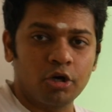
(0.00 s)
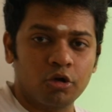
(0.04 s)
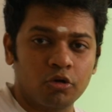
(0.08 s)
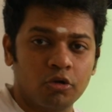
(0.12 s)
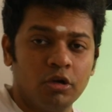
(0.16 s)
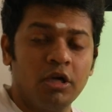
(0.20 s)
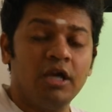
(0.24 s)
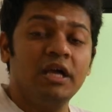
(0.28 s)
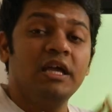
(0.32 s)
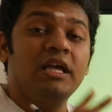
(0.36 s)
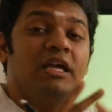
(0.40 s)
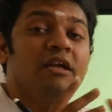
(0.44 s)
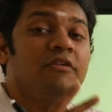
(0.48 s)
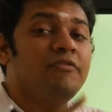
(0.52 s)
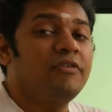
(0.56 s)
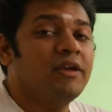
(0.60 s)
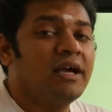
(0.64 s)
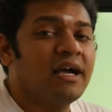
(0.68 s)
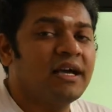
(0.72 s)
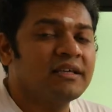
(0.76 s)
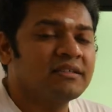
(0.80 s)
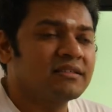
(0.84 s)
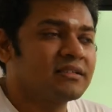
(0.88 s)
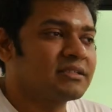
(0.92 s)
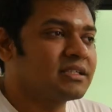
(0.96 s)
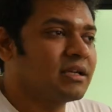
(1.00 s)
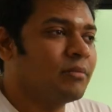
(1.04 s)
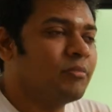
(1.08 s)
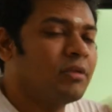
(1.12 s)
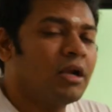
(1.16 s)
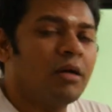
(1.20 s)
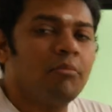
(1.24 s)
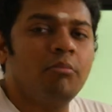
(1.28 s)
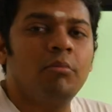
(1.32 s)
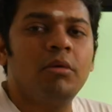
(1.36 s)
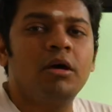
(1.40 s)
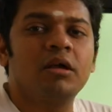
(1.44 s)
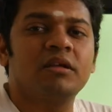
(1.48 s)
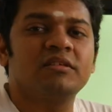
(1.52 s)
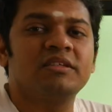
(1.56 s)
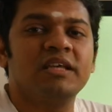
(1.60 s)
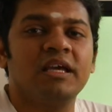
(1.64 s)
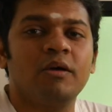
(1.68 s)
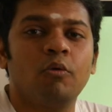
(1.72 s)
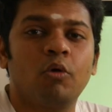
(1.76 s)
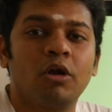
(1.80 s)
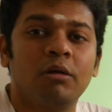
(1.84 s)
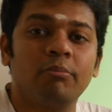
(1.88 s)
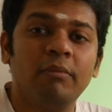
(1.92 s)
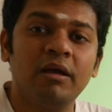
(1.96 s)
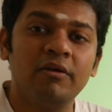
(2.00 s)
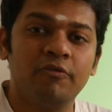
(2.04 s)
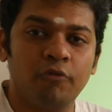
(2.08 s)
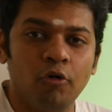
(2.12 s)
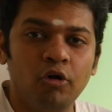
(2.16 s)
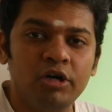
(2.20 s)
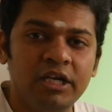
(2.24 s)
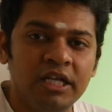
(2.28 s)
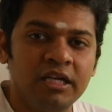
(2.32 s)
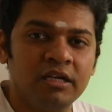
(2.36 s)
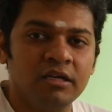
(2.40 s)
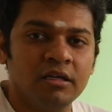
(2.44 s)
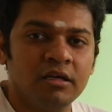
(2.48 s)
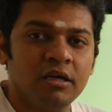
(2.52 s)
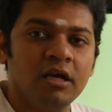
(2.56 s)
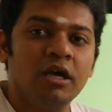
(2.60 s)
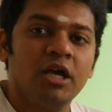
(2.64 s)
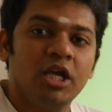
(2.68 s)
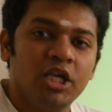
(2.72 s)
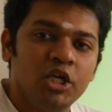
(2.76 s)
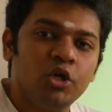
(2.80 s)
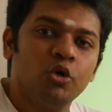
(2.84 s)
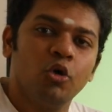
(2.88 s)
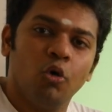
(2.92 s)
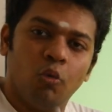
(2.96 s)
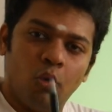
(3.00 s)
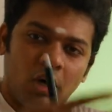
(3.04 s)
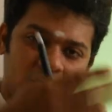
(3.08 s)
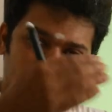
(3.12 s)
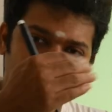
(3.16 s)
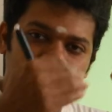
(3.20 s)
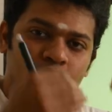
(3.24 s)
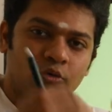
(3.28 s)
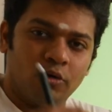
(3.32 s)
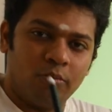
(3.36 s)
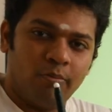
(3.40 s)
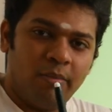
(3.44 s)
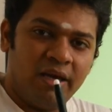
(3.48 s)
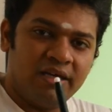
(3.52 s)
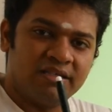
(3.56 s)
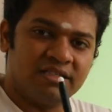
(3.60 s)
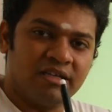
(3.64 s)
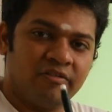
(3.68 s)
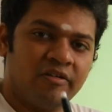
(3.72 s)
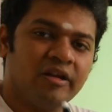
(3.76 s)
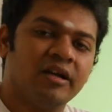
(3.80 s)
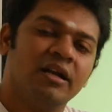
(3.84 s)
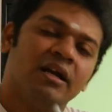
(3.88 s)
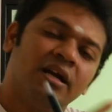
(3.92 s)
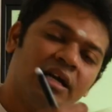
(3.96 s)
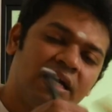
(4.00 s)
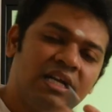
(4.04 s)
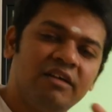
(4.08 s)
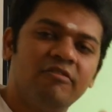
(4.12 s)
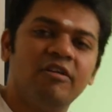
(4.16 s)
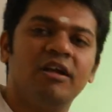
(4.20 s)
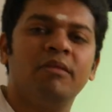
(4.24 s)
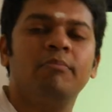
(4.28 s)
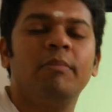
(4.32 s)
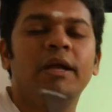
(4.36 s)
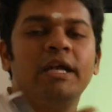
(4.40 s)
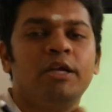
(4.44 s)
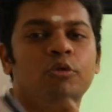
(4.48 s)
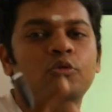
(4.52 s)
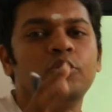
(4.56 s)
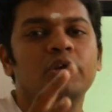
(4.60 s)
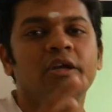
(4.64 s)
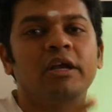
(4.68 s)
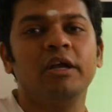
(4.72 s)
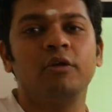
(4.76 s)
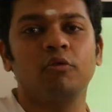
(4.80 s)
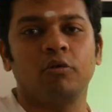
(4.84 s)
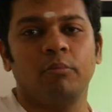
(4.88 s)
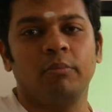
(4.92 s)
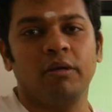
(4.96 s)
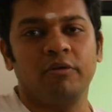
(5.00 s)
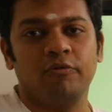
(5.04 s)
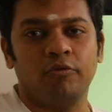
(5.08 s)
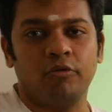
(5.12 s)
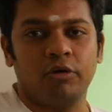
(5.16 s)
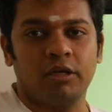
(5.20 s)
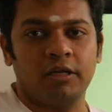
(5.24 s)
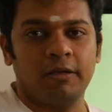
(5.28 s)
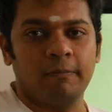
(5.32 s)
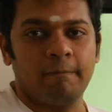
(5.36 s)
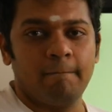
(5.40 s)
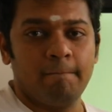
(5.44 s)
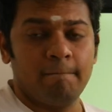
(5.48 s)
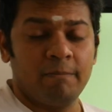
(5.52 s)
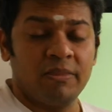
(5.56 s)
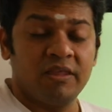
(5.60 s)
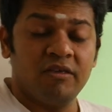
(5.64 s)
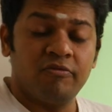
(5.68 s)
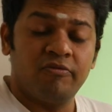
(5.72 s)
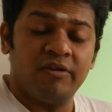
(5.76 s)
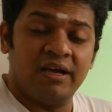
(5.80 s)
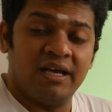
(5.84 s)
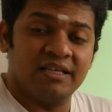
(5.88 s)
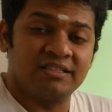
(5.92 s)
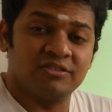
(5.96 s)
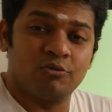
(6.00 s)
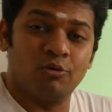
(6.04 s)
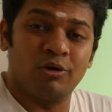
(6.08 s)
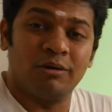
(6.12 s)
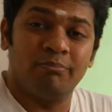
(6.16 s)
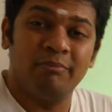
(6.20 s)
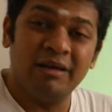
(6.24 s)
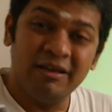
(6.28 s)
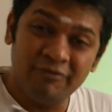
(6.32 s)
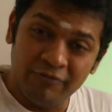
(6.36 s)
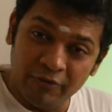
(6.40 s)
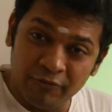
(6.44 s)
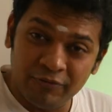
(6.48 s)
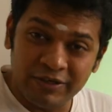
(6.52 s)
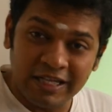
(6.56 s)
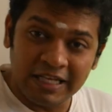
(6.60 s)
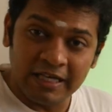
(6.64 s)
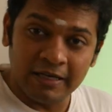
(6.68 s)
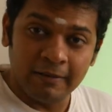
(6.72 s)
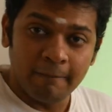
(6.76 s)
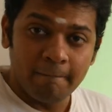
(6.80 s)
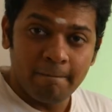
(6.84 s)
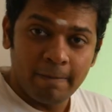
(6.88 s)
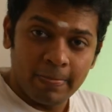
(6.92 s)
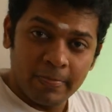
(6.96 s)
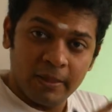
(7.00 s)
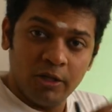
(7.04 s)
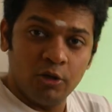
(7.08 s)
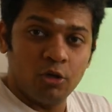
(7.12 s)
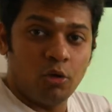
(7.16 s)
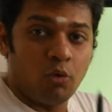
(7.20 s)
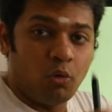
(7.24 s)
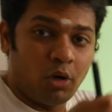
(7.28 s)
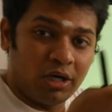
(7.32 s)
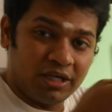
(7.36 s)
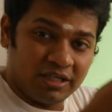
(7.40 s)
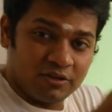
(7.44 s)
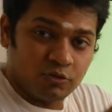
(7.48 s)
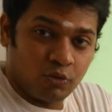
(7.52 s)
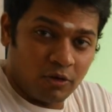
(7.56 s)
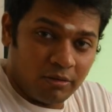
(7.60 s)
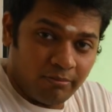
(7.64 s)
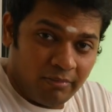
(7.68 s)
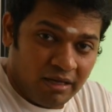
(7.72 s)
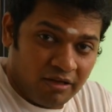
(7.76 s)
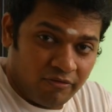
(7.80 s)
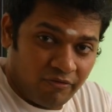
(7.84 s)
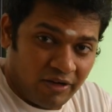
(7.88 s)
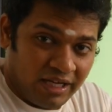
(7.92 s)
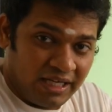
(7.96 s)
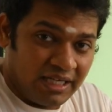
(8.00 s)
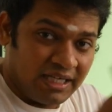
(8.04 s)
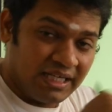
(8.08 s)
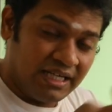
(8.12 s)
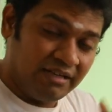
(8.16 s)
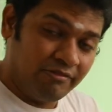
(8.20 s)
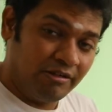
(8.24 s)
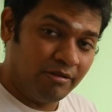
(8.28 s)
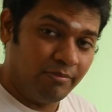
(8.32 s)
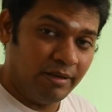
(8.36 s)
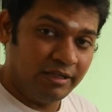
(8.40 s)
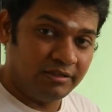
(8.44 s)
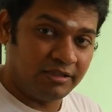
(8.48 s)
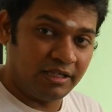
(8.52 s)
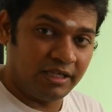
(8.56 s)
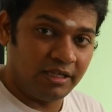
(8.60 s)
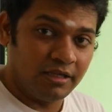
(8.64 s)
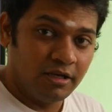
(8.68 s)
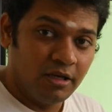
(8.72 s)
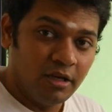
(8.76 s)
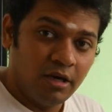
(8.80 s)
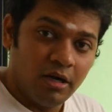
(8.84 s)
draw. If I ask some number, say 1 by 14, you know what is 1 by 7. Divide by 2, you get 1 by 14. If I ask 1 by 15, you know what is 1 by 5. Divide by 3.